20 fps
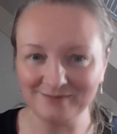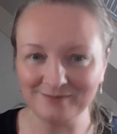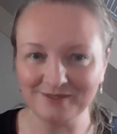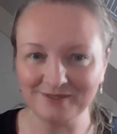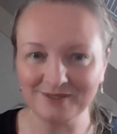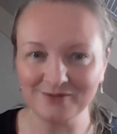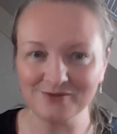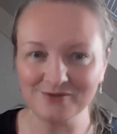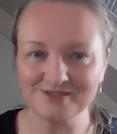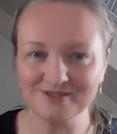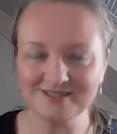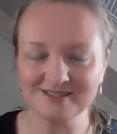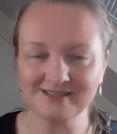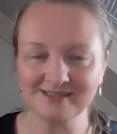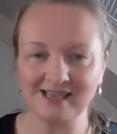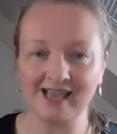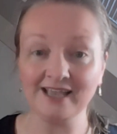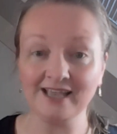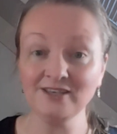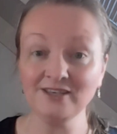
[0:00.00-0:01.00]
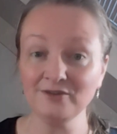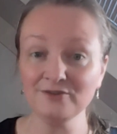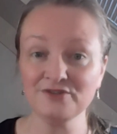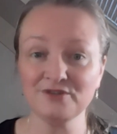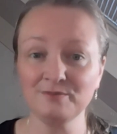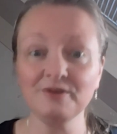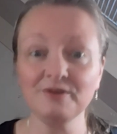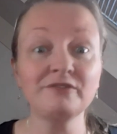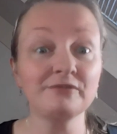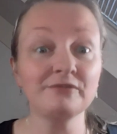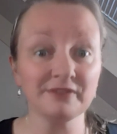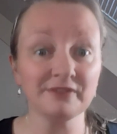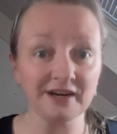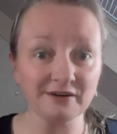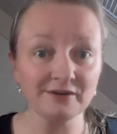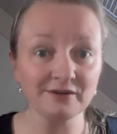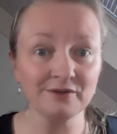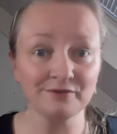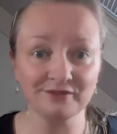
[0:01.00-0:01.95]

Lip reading: Because I used to be very